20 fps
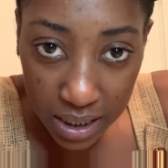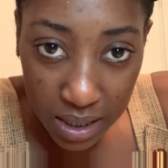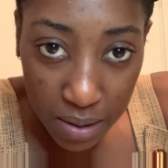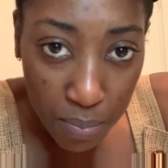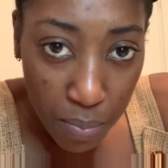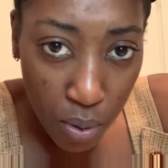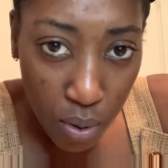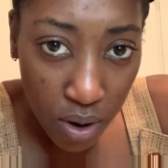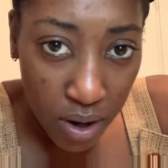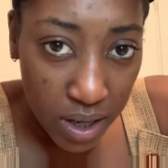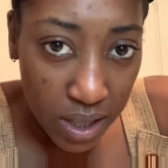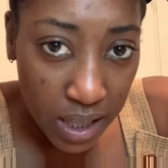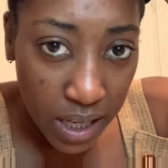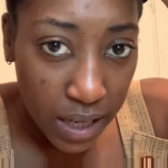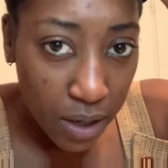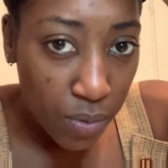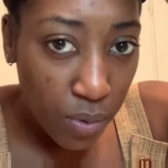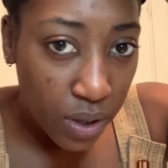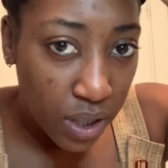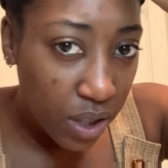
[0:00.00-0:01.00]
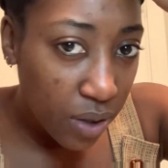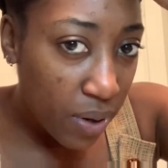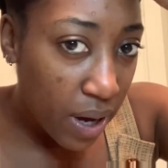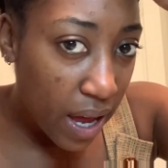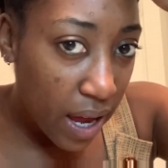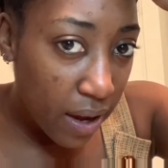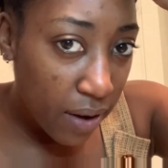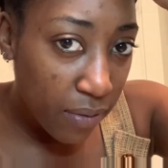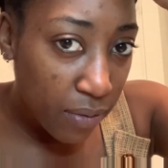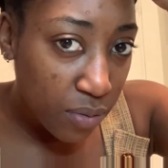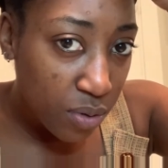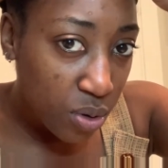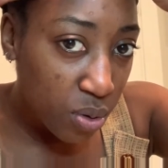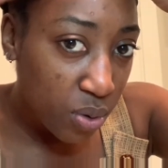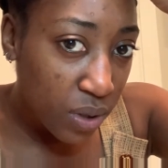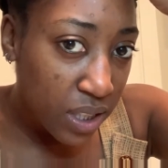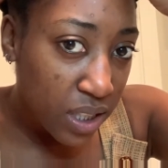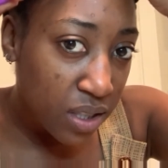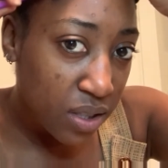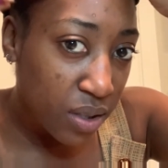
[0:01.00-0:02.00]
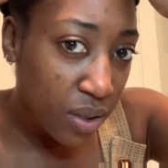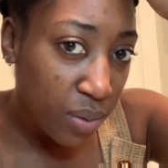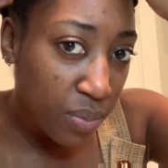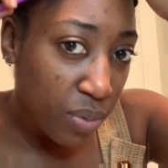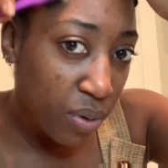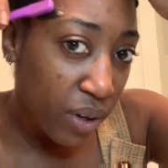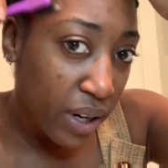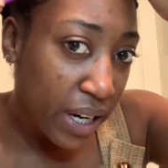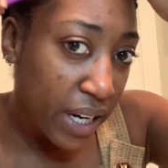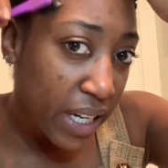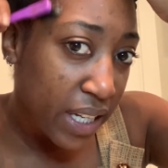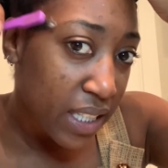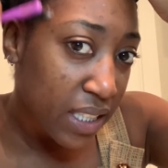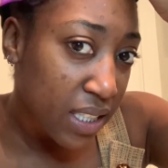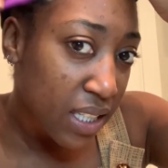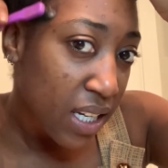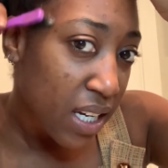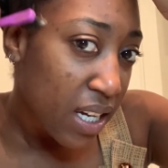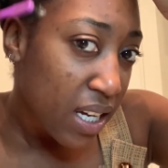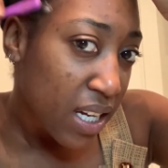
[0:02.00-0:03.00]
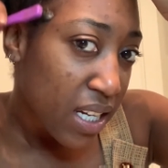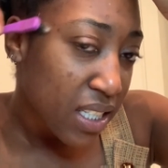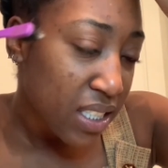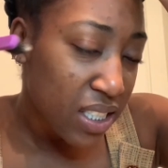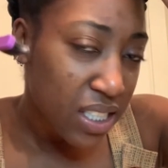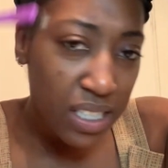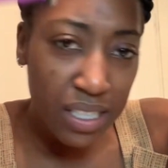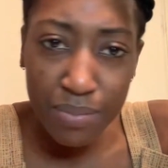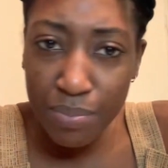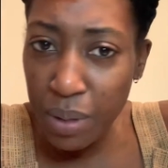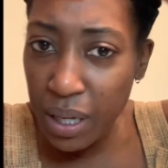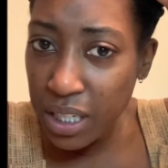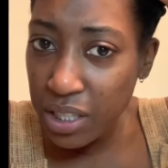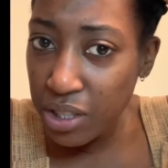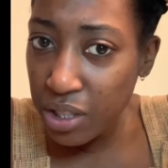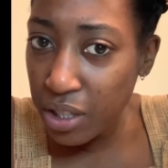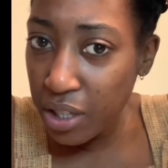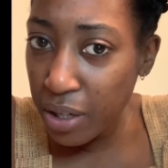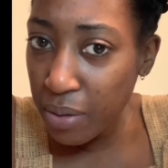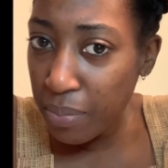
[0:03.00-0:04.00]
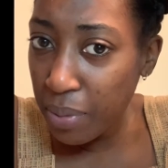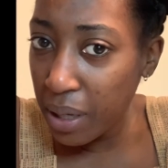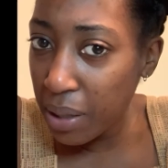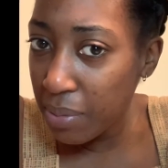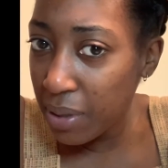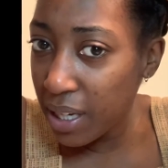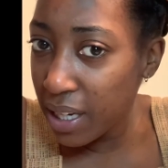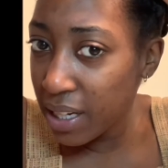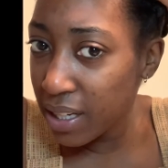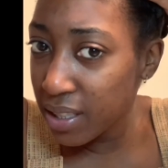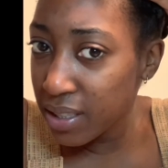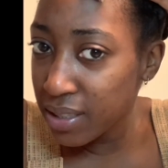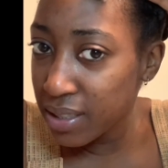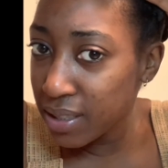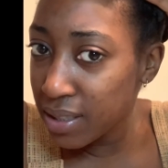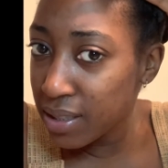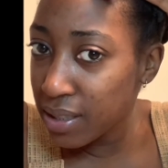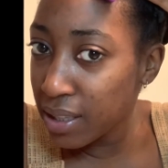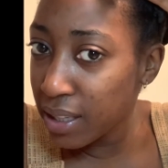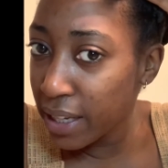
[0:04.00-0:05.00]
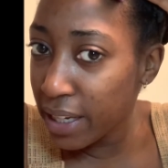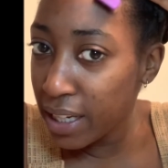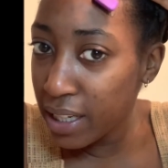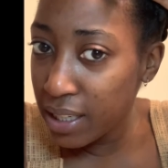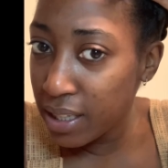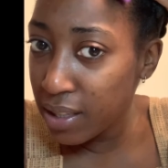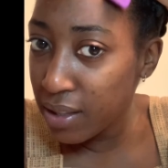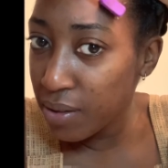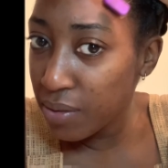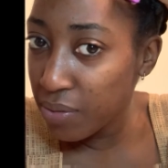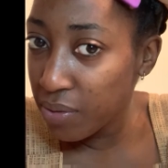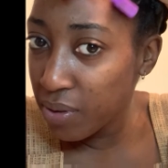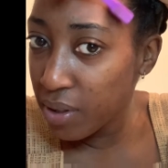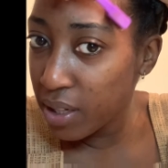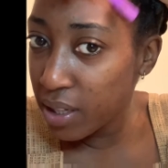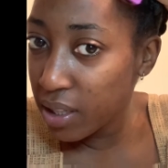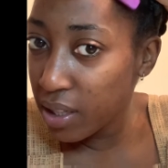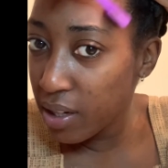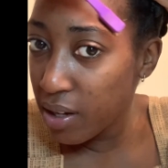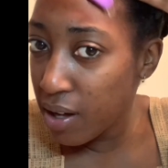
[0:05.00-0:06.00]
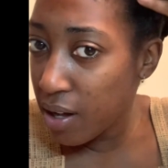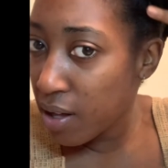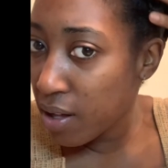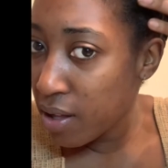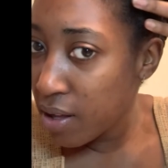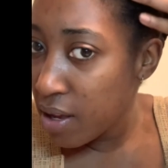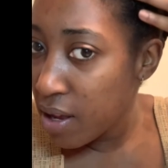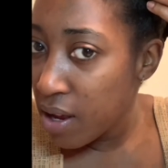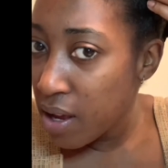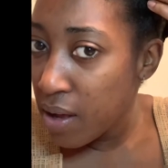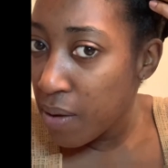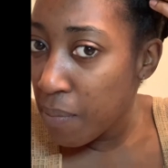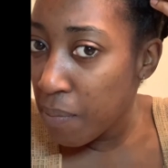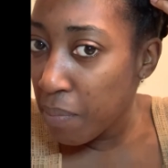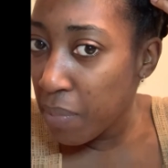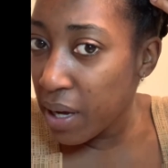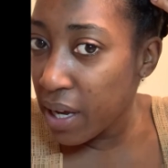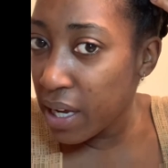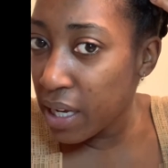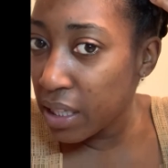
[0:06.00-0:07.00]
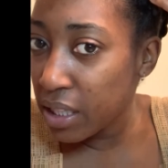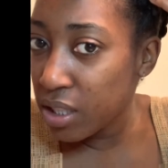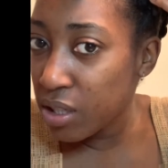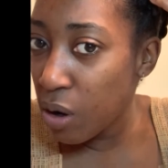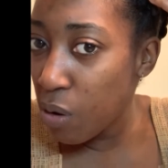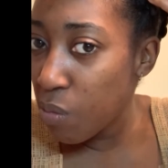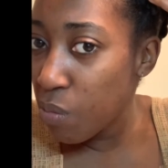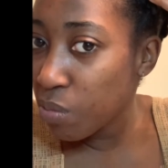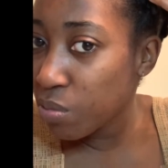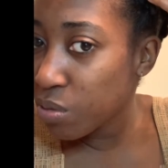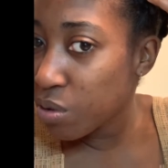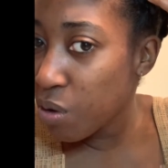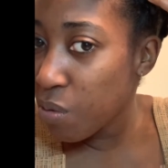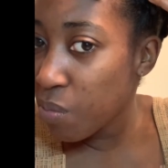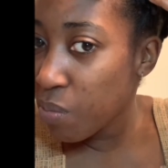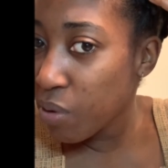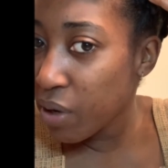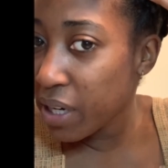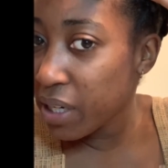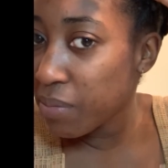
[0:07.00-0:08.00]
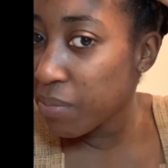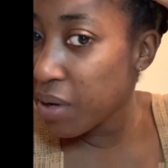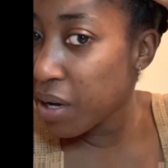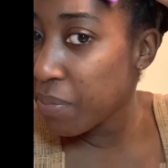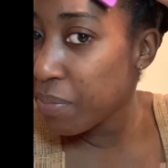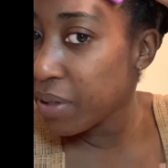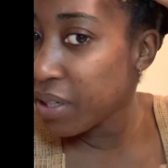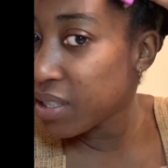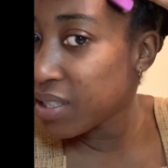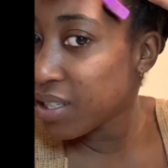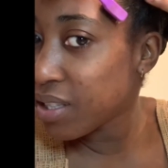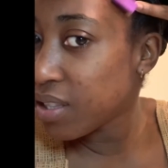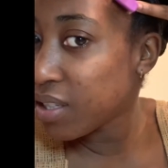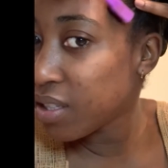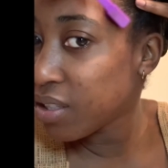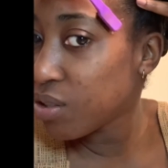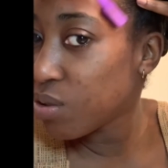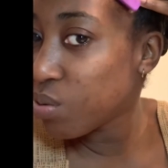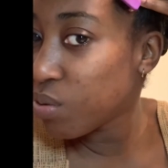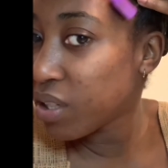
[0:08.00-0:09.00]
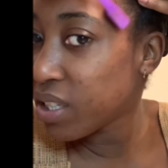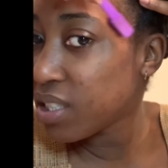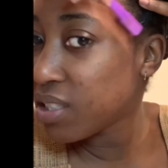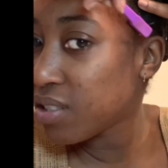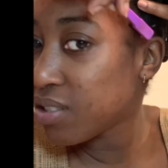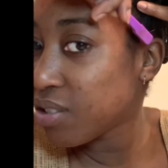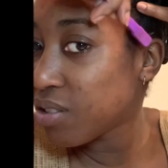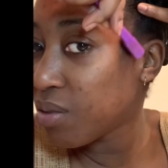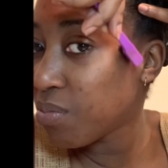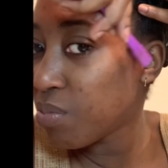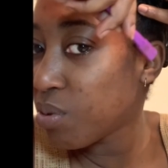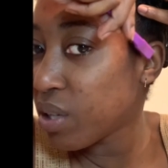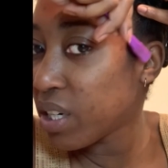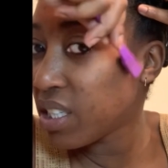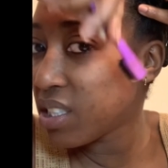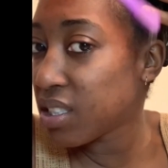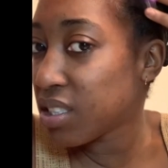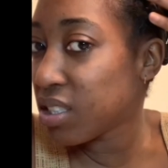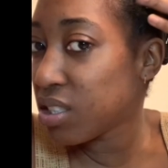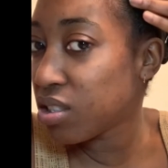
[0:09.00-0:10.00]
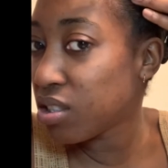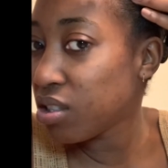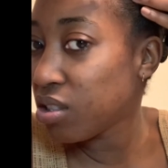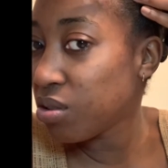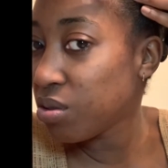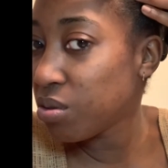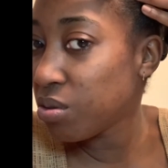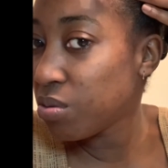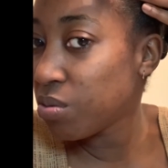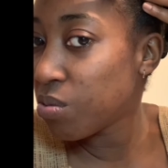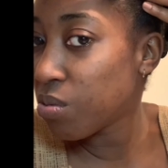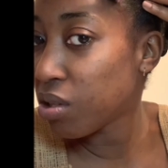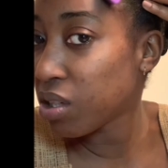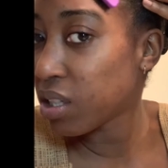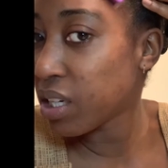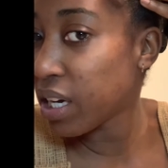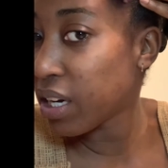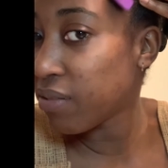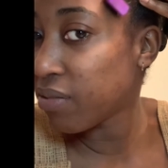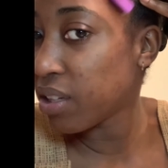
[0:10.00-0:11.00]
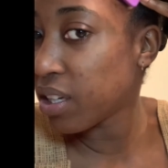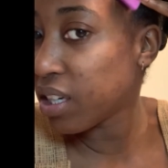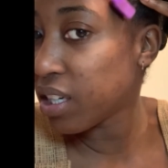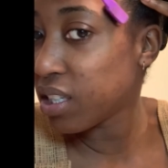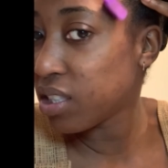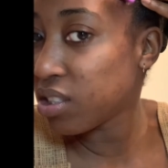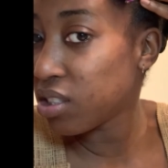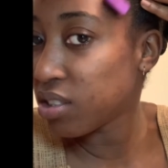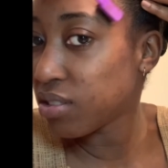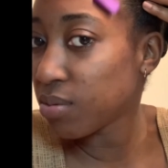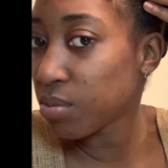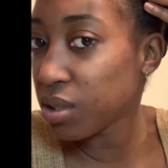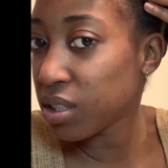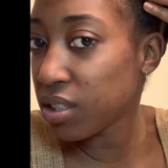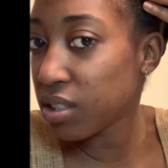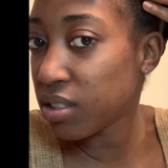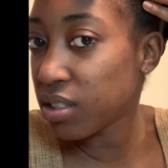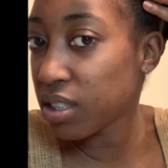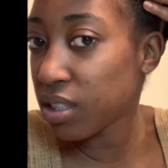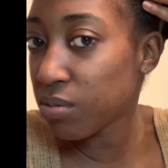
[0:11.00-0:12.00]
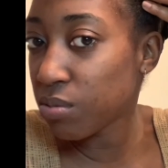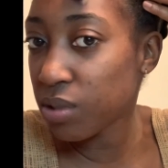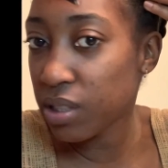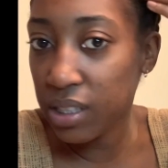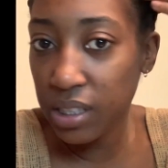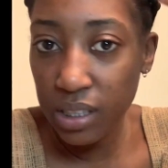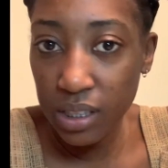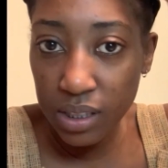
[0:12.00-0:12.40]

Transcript: like when you have twists or braids, just make sure your baby hairs is laid in the front, y'all. But don't braid them up into the twist or the braids, because you want to have your edges when you're done with this style.